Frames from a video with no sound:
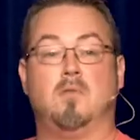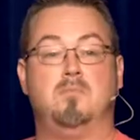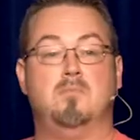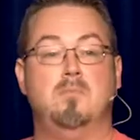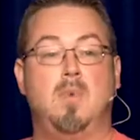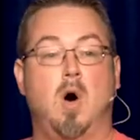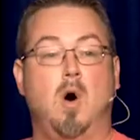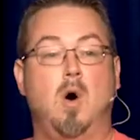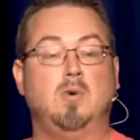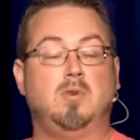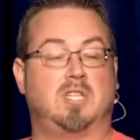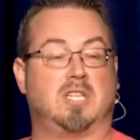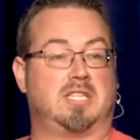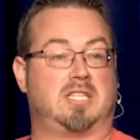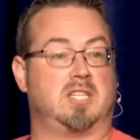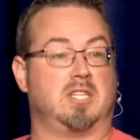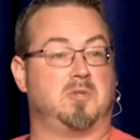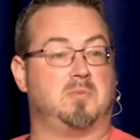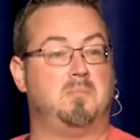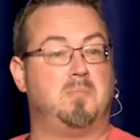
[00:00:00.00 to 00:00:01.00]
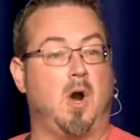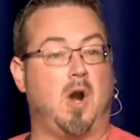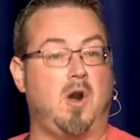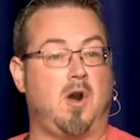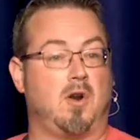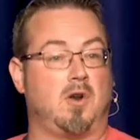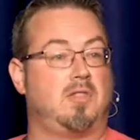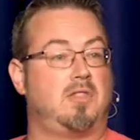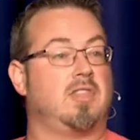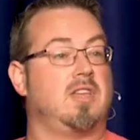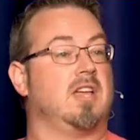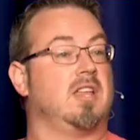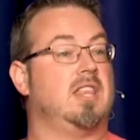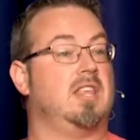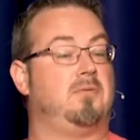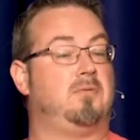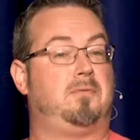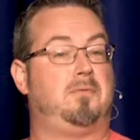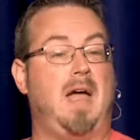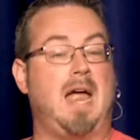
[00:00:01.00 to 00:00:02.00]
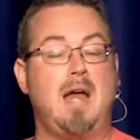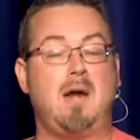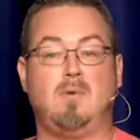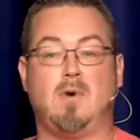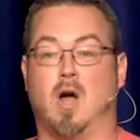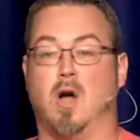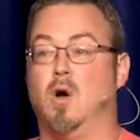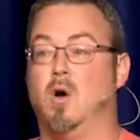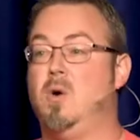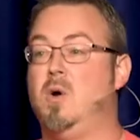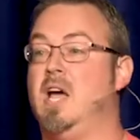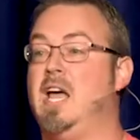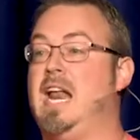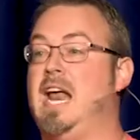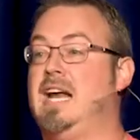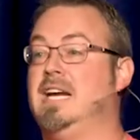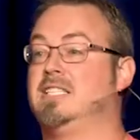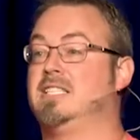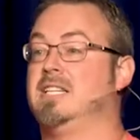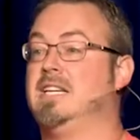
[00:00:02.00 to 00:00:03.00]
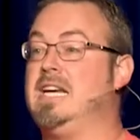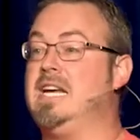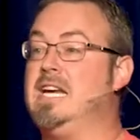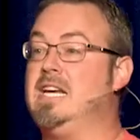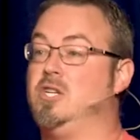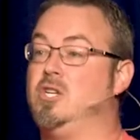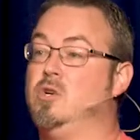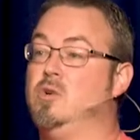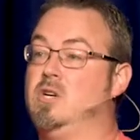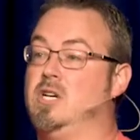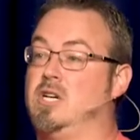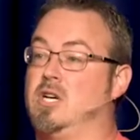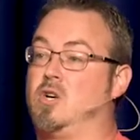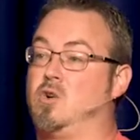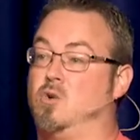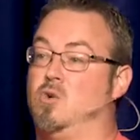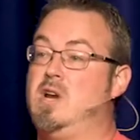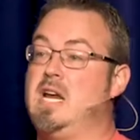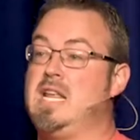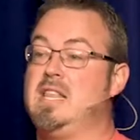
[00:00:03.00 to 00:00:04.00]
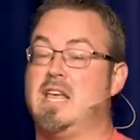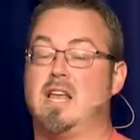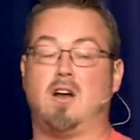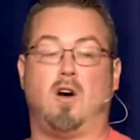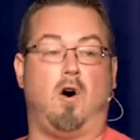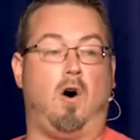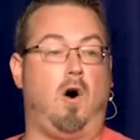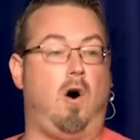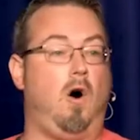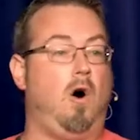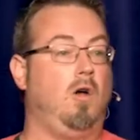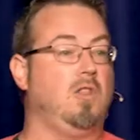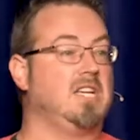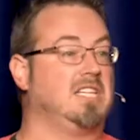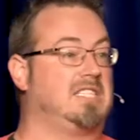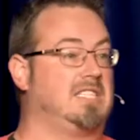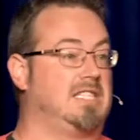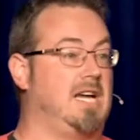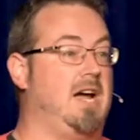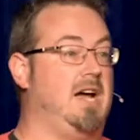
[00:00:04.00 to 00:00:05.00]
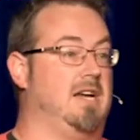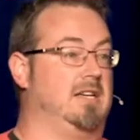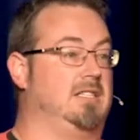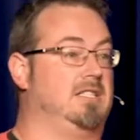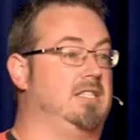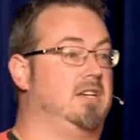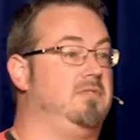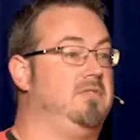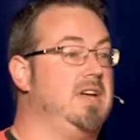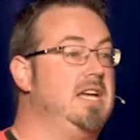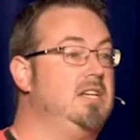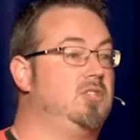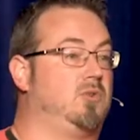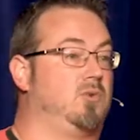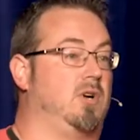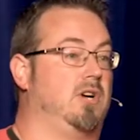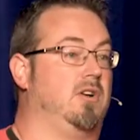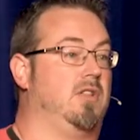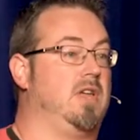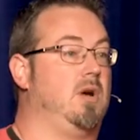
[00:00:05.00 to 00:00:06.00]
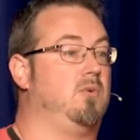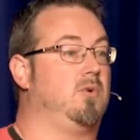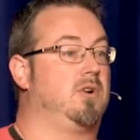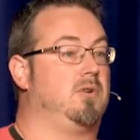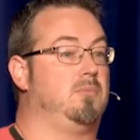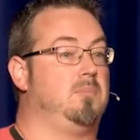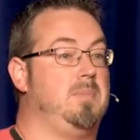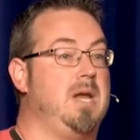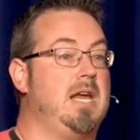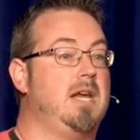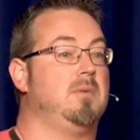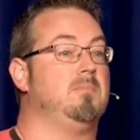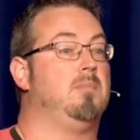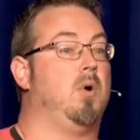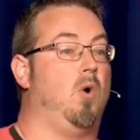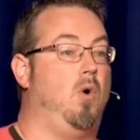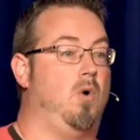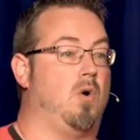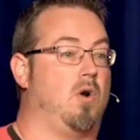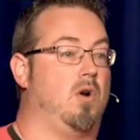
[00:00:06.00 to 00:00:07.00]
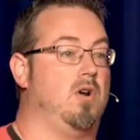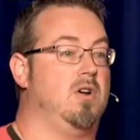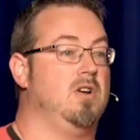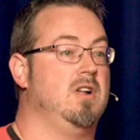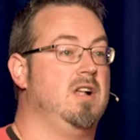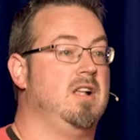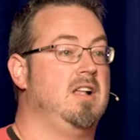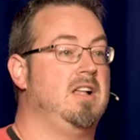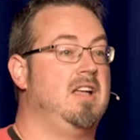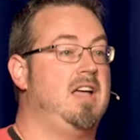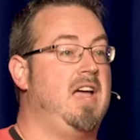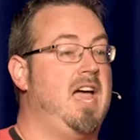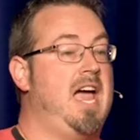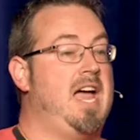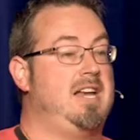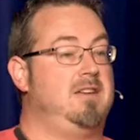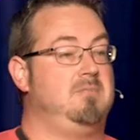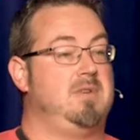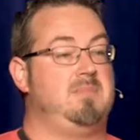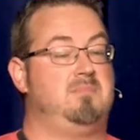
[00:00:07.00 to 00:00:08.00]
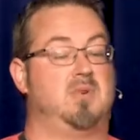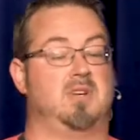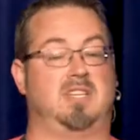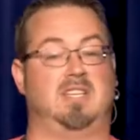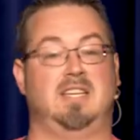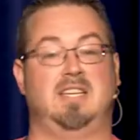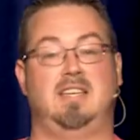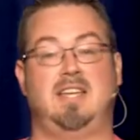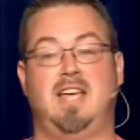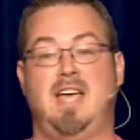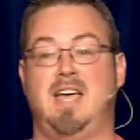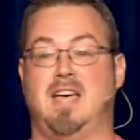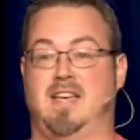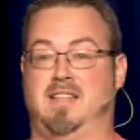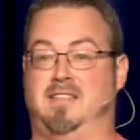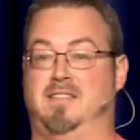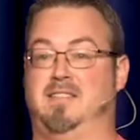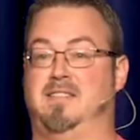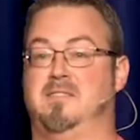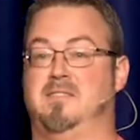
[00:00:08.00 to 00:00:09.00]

Moses' birth, the Pharaoh had actually issued a decree that all the sons of Israel that were being born had to be put to death.